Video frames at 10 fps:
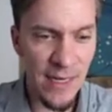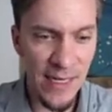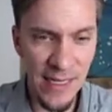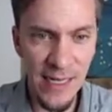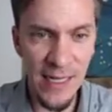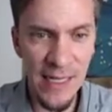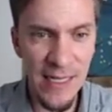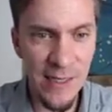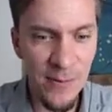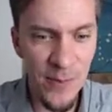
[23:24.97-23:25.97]
Again, I hit
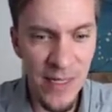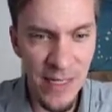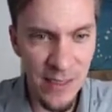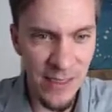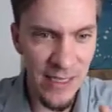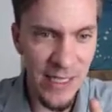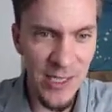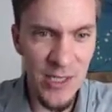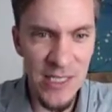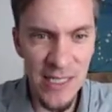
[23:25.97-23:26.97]
it. But
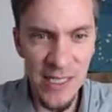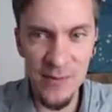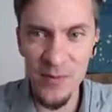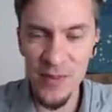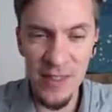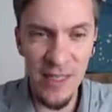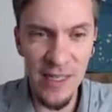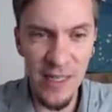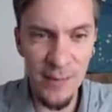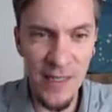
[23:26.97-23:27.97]
interesting,
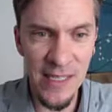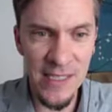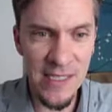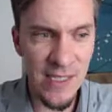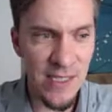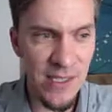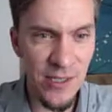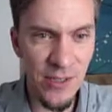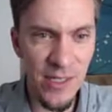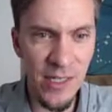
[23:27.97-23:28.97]
this is a
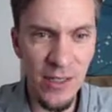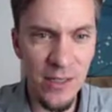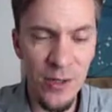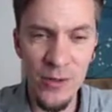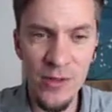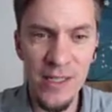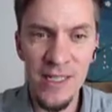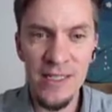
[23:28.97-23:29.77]
surrogate loan.